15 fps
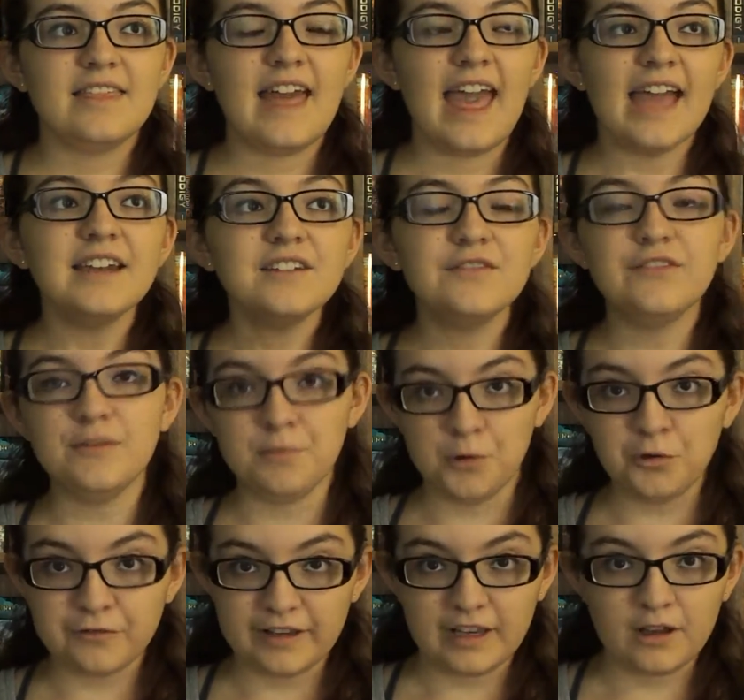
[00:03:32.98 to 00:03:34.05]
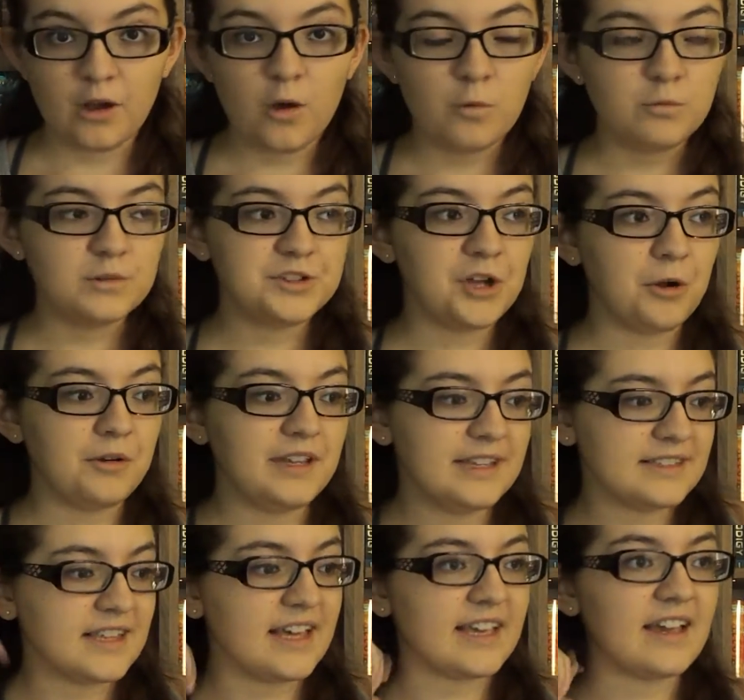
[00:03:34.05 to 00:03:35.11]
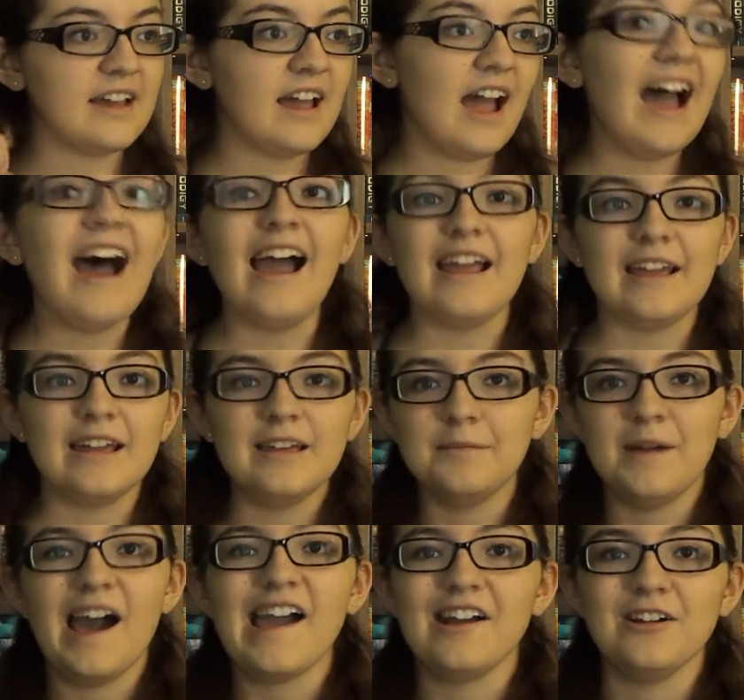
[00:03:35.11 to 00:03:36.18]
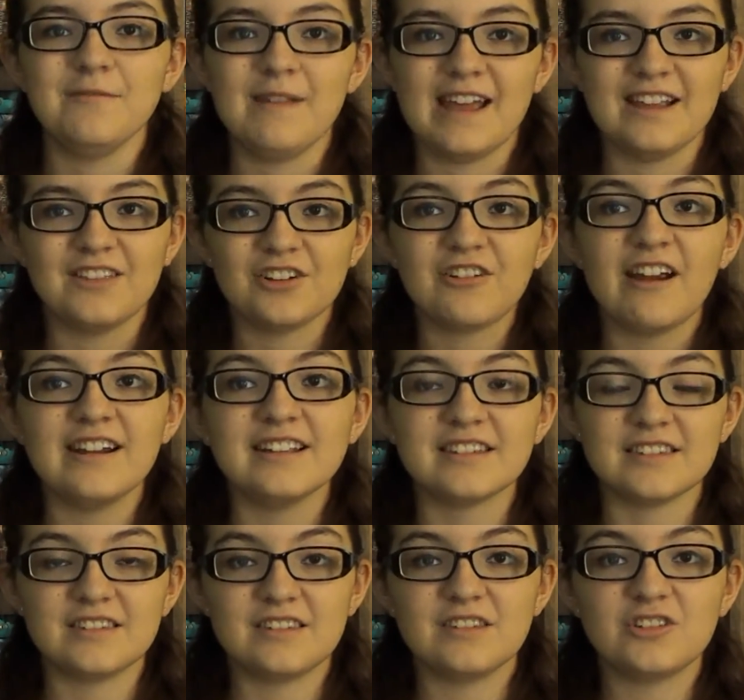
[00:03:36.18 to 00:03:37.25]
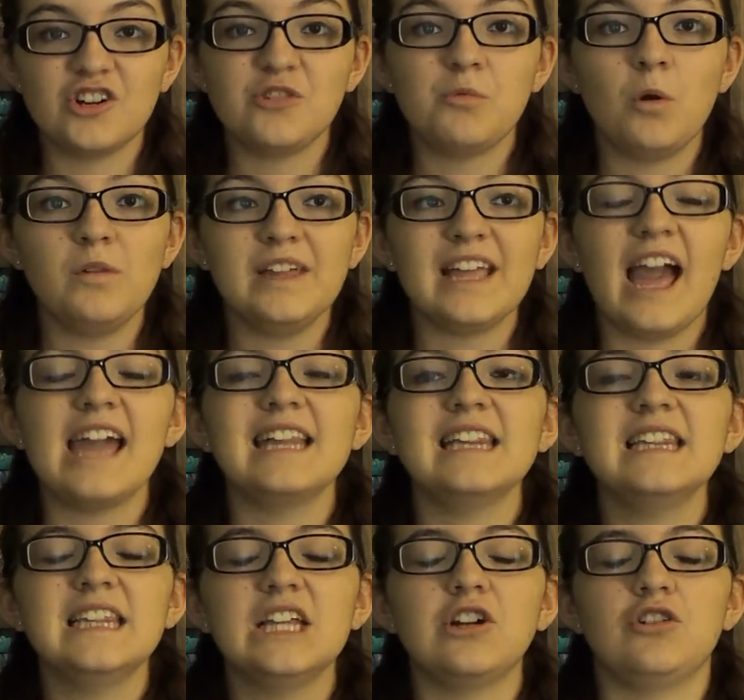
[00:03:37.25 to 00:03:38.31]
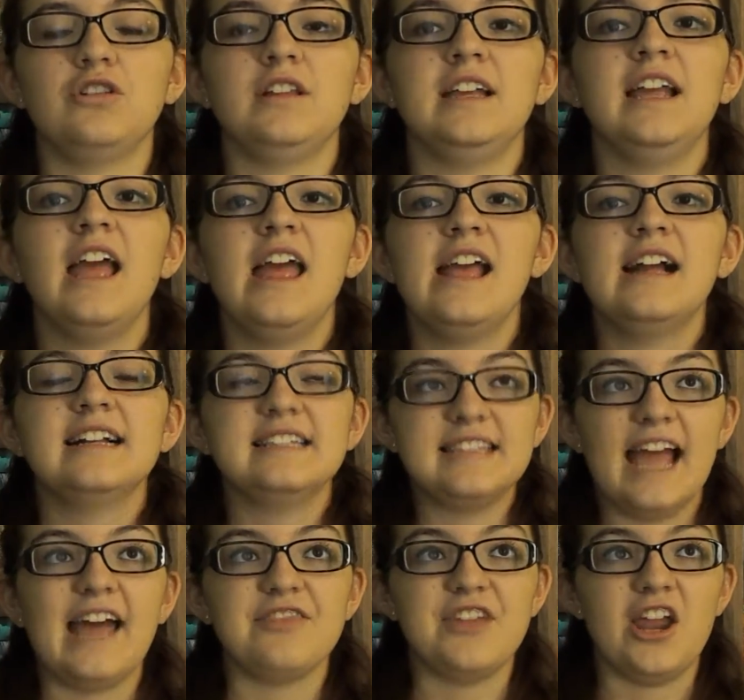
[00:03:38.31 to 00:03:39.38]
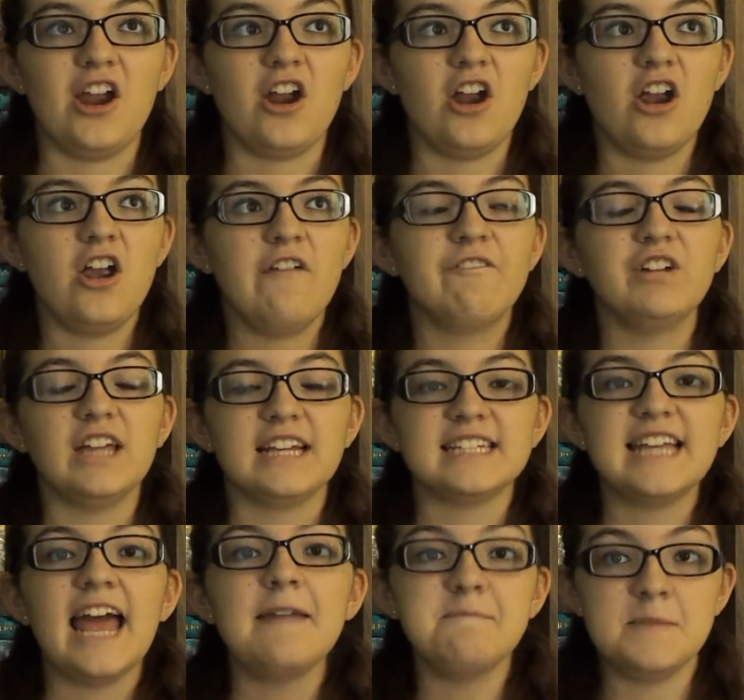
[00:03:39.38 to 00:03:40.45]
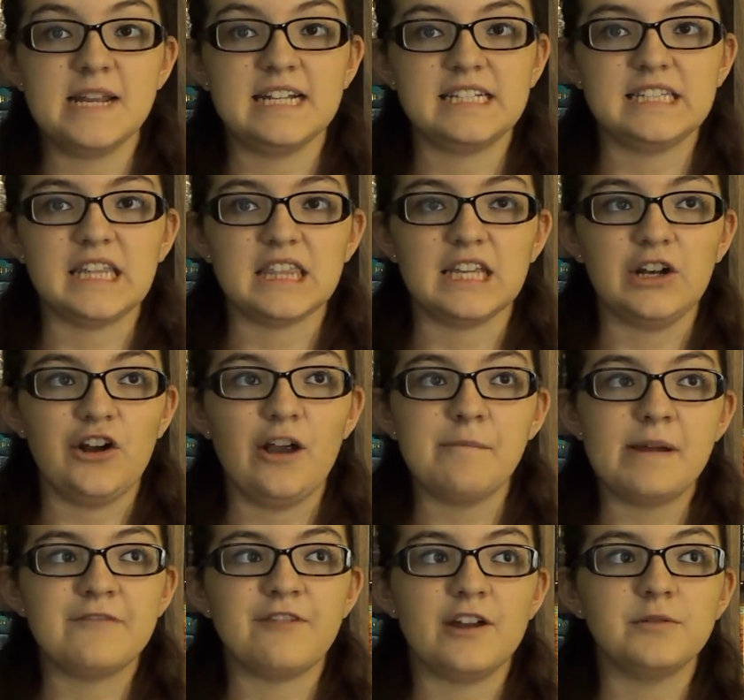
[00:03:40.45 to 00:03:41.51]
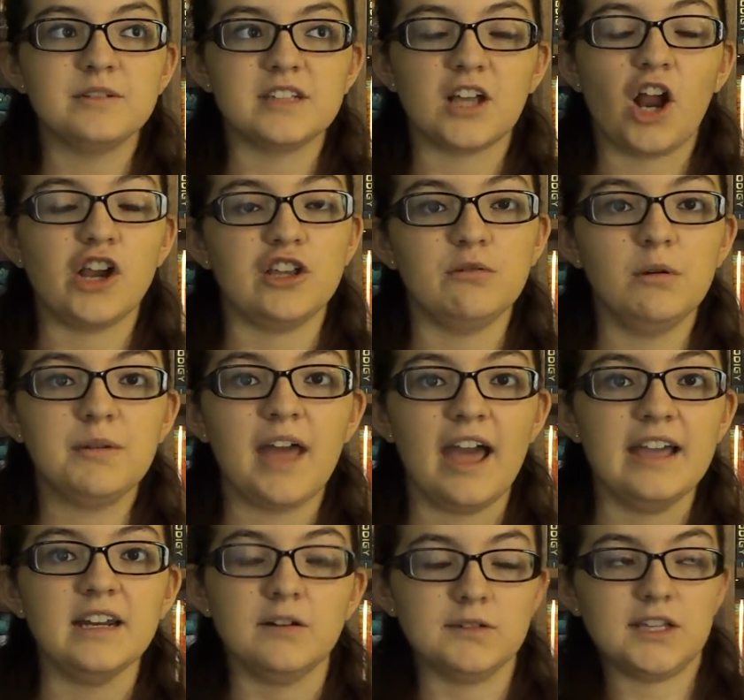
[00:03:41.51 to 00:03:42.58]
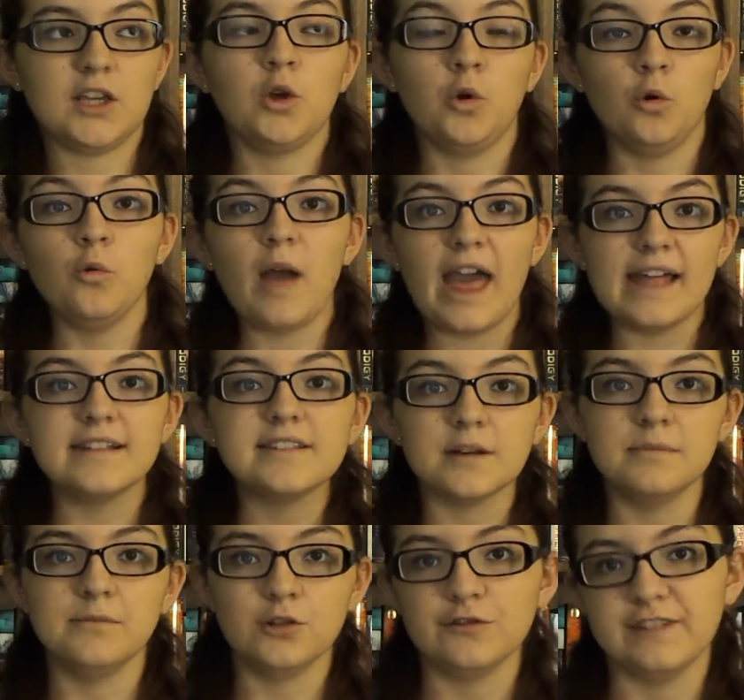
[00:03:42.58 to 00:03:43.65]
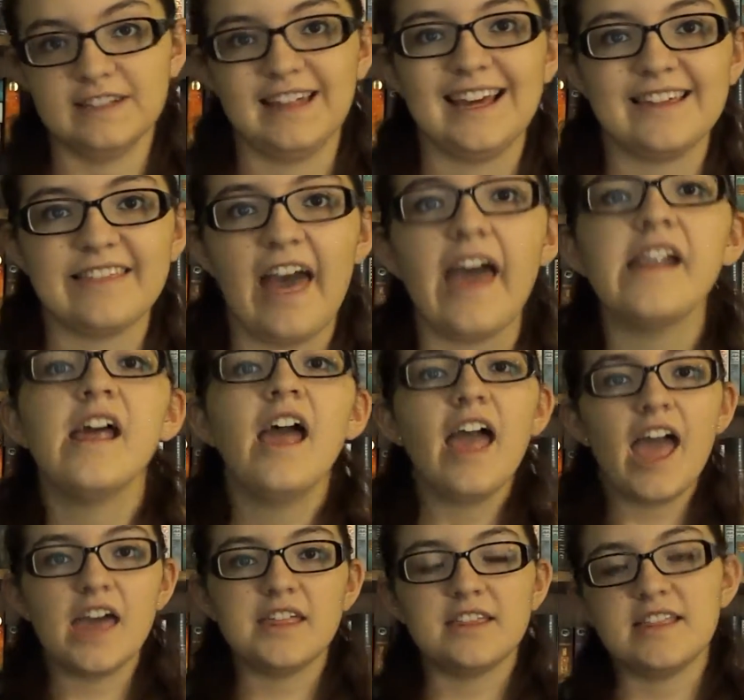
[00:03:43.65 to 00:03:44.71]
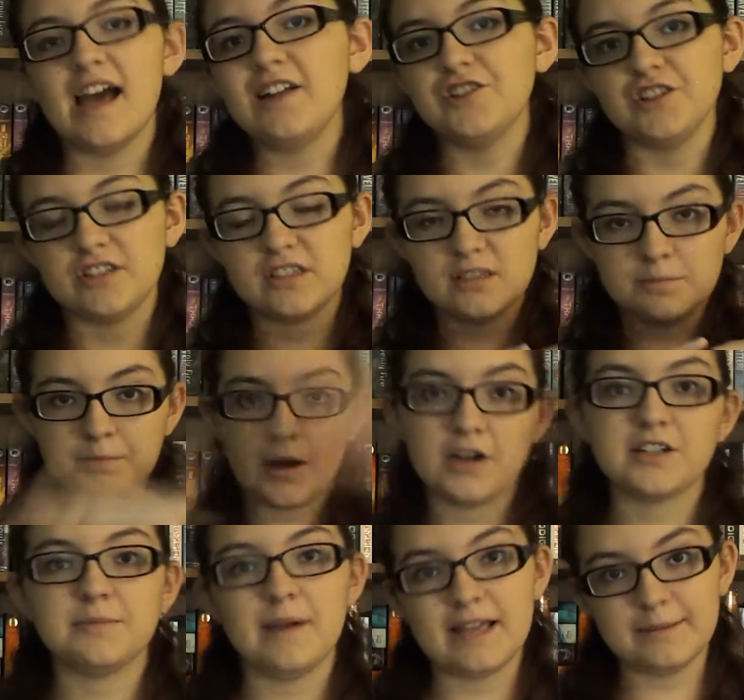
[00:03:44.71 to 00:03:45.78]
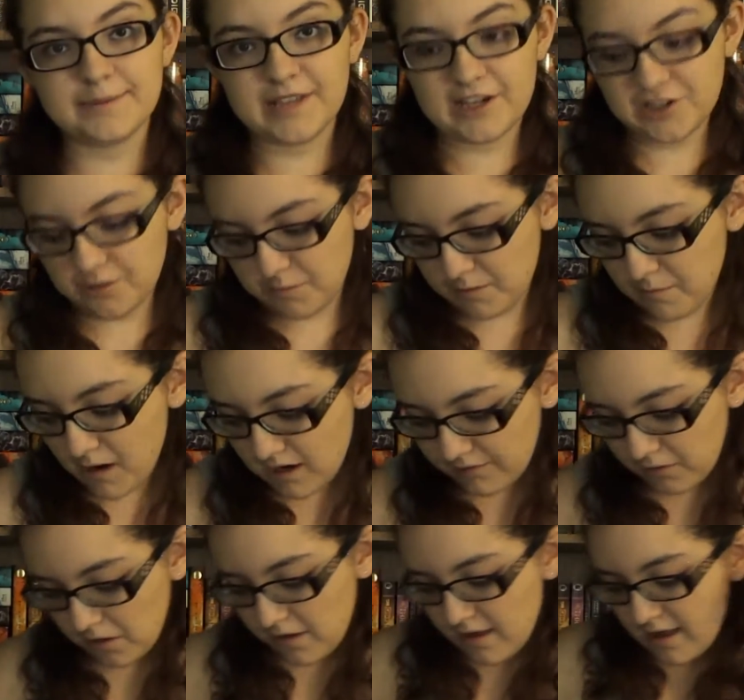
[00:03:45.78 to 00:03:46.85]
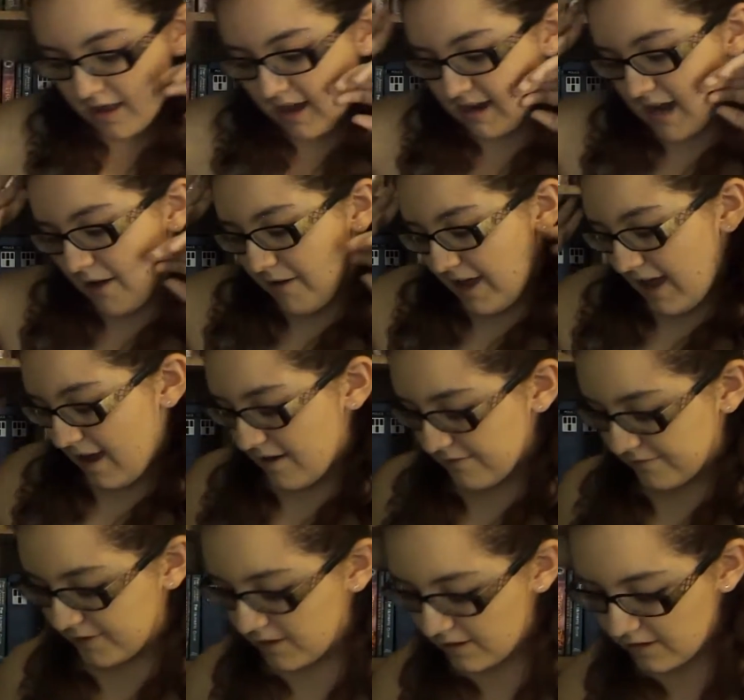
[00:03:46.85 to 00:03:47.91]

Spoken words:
the end of the movie, when Tony's like, I am Iron Man, the credits started rolling, I literally sat there for like 10 minutes in the theater, and my friend was like, are you okay? And I was like, who ends a movie like that? And then that just sparked my obsession with Marvel, and now I have